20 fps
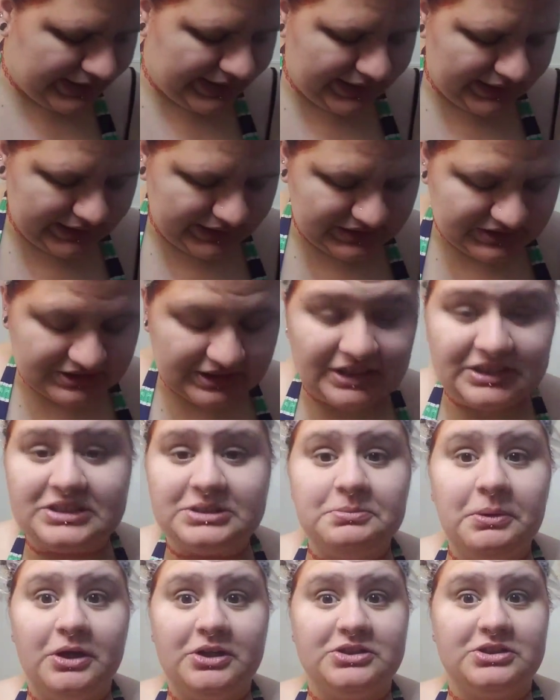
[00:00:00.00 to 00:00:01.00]
And it
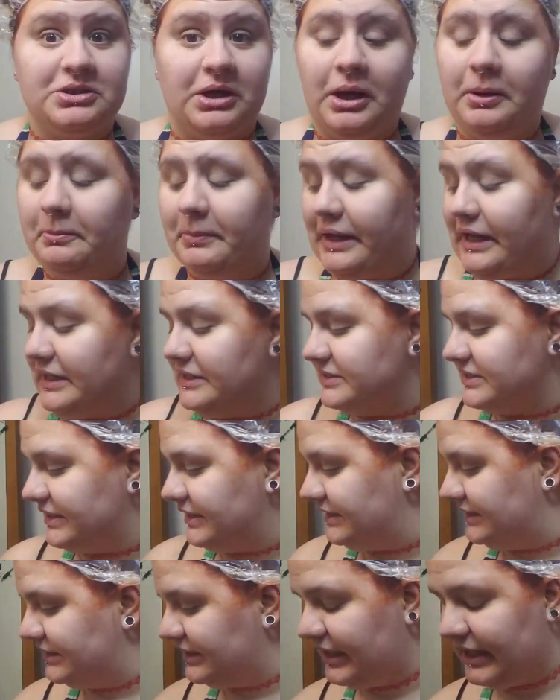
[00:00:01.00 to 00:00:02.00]
smells
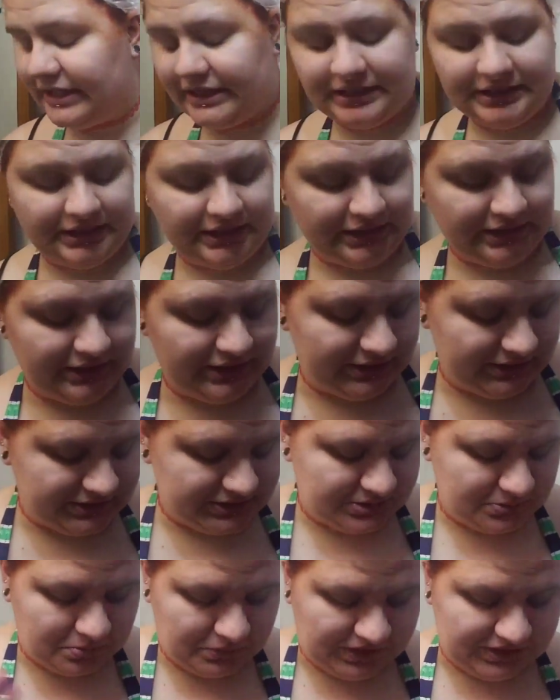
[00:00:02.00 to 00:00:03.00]
amazing. I cannot
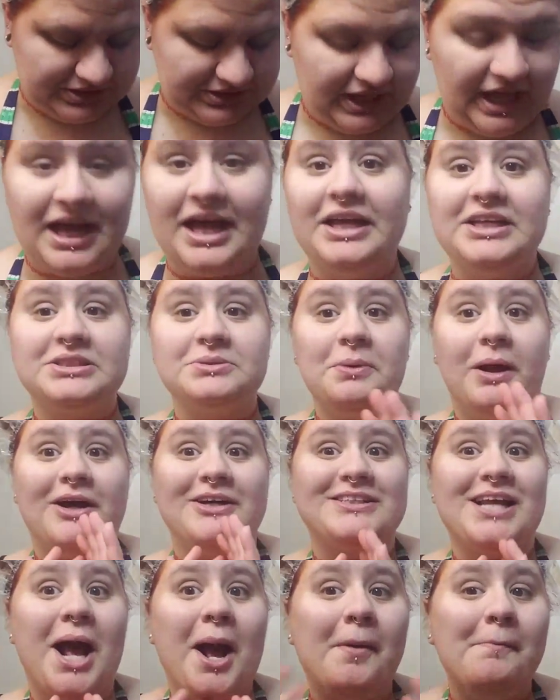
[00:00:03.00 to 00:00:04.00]
express that. It
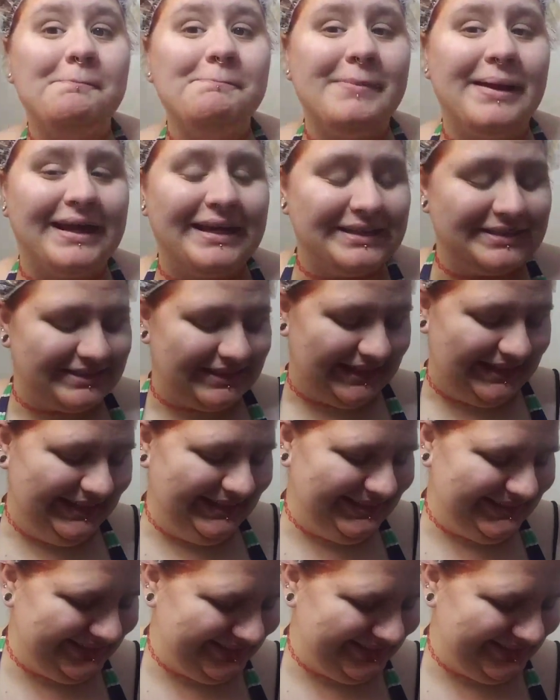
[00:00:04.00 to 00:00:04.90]
smells amazing.